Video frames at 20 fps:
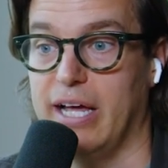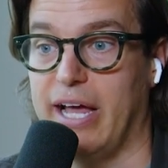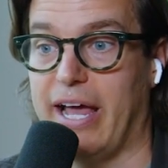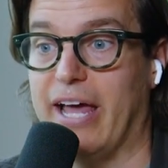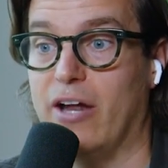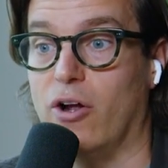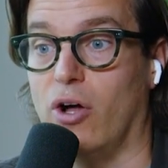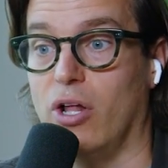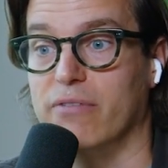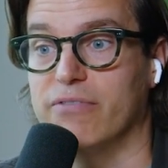
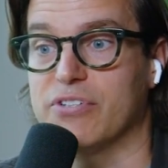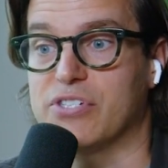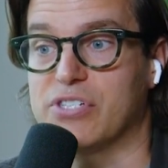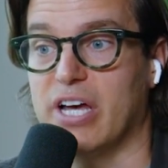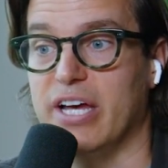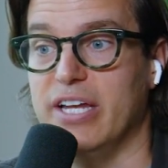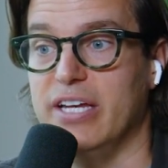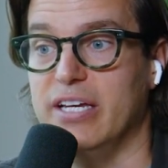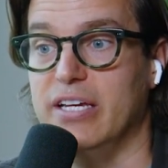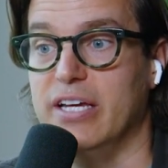And all of a
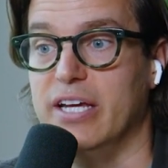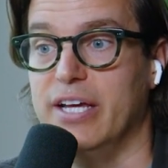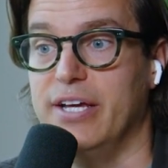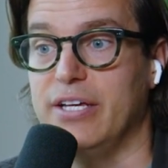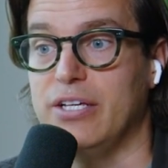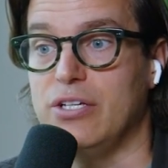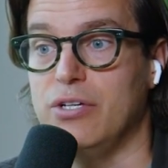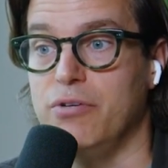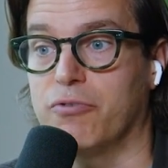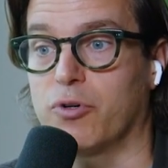sudden,
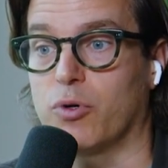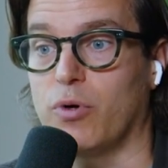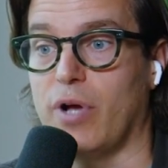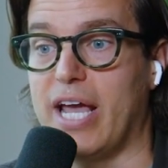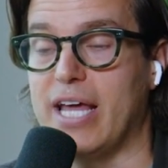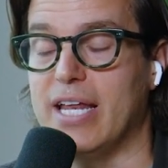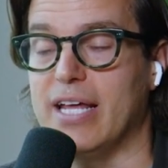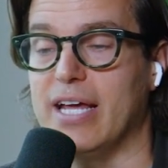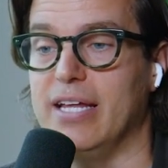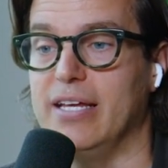you've
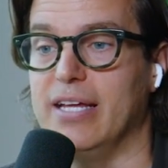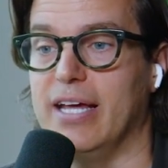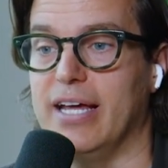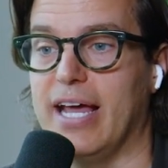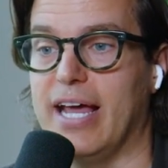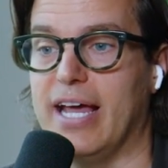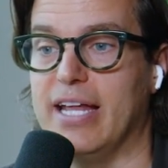created